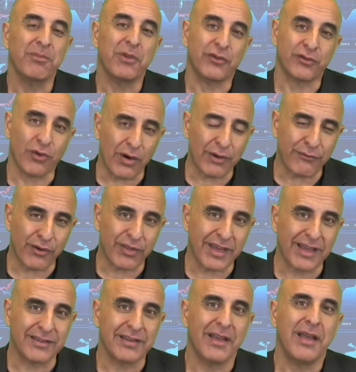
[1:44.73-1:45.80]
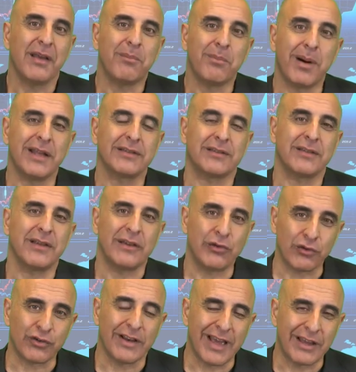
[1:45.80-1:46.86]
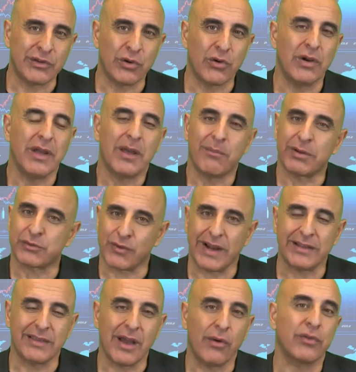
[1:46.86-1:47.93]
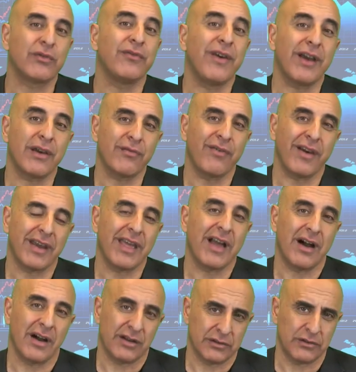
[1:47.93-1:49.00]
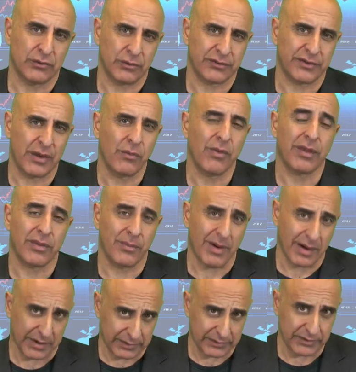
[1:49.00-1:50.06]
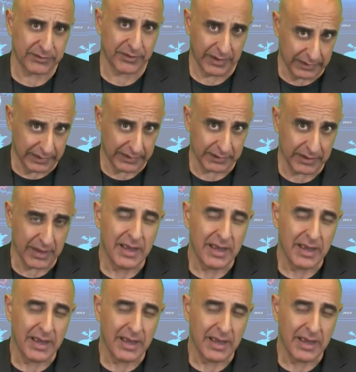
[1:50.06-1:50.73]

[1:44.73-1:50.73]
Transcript: Sorry for that, but usually I do. But right now it's very, very hard to say where the market is heading.